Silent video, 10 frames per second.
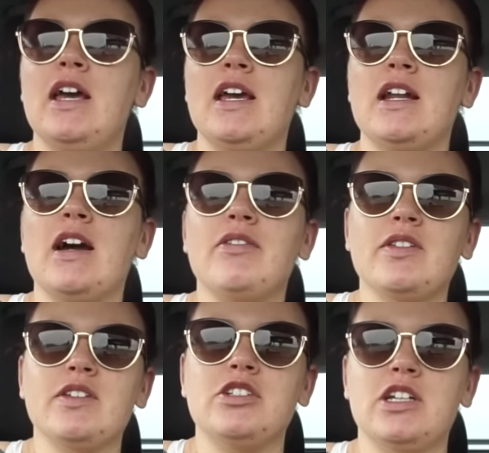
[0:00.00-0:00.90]
and I
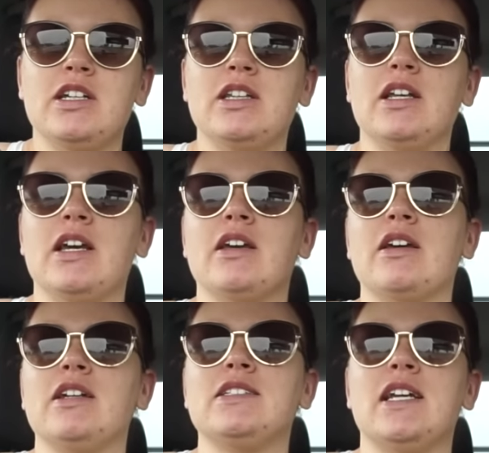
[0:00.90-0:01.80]
was legit in like
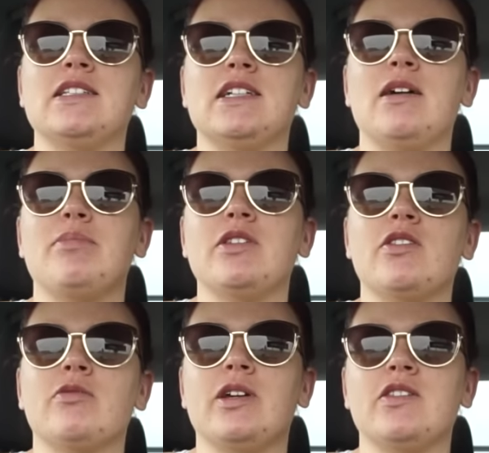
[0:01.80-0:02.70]
a tank top and
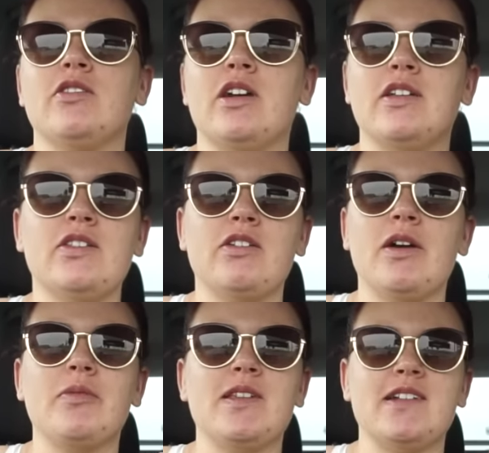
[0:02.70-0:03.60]
sweats, you guys, so
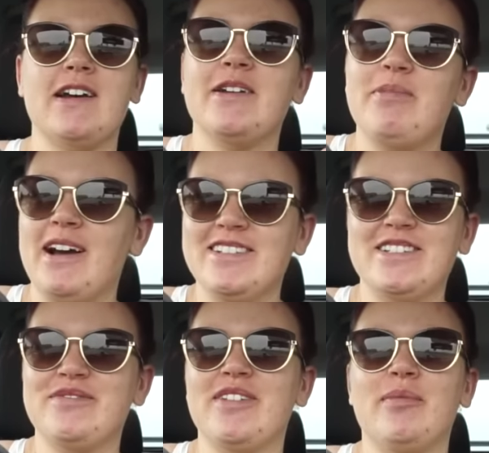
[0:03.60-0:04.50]
I was not about
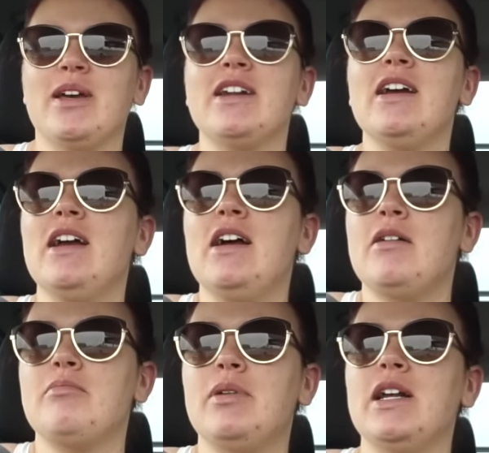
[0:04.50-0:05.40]
to film it.
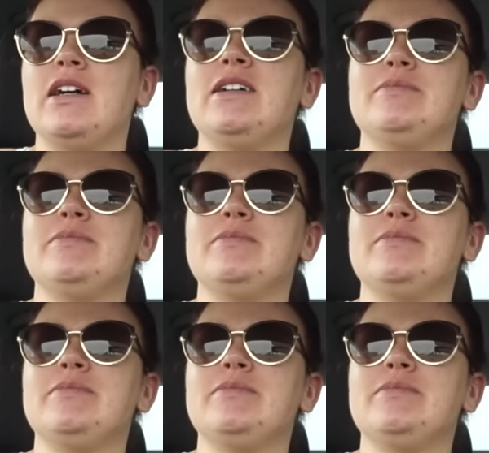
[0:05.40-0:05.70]
But